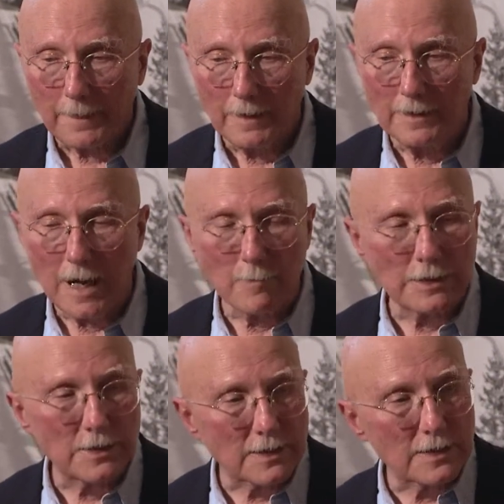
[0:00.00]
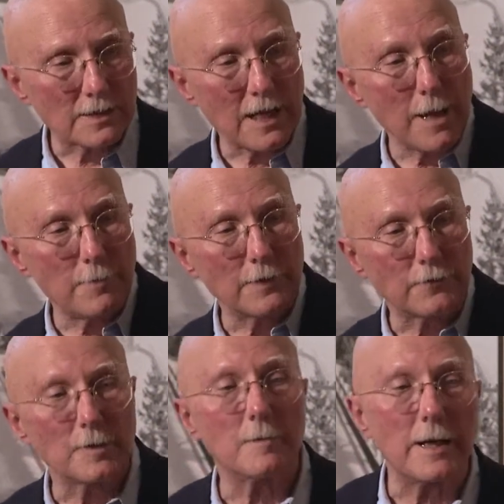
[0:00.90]
and how much is escaping
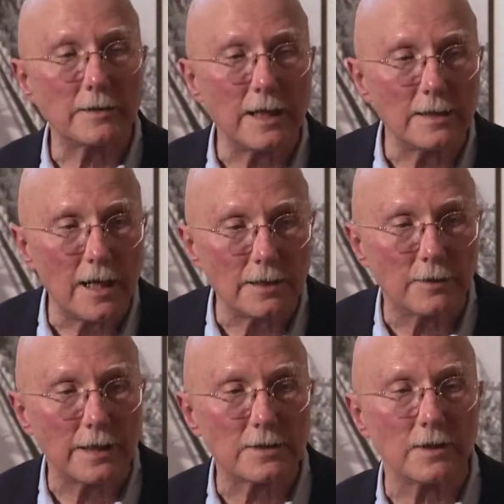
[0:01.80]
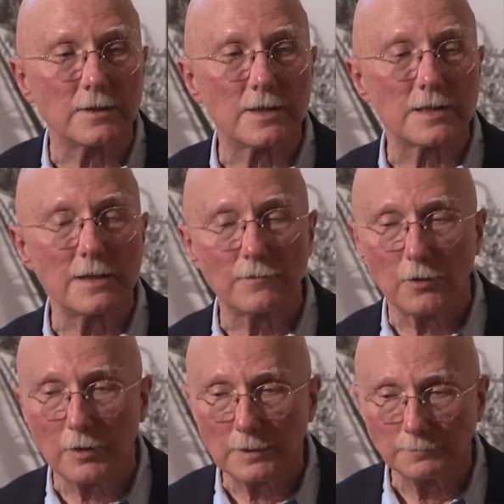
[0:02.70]
from the methane hydrates on the
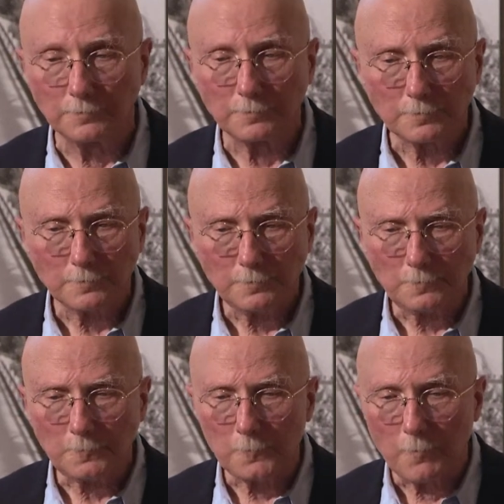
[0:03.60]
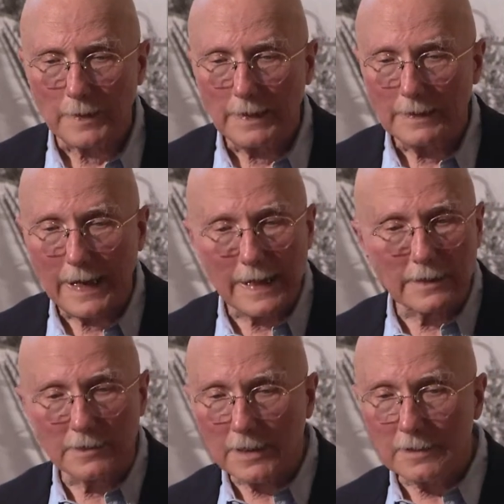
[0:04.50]
seafloor. And
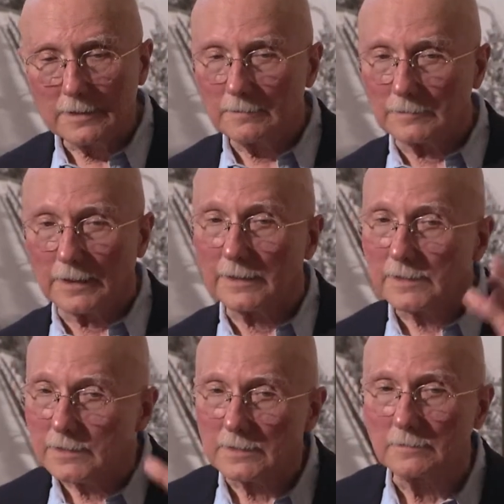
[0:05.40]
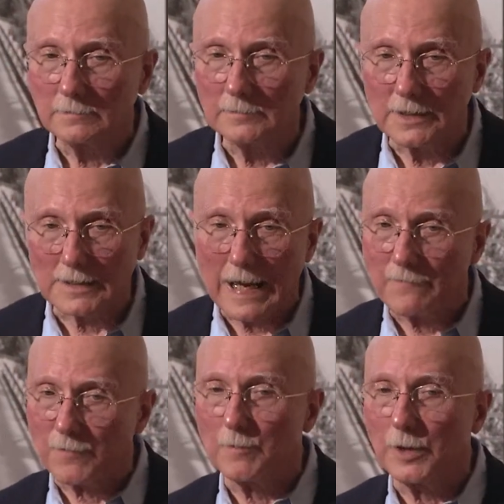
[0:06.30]
indeed, there is escape
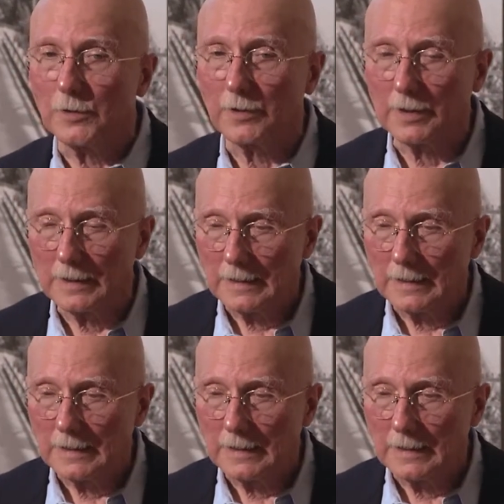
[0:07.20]
from both.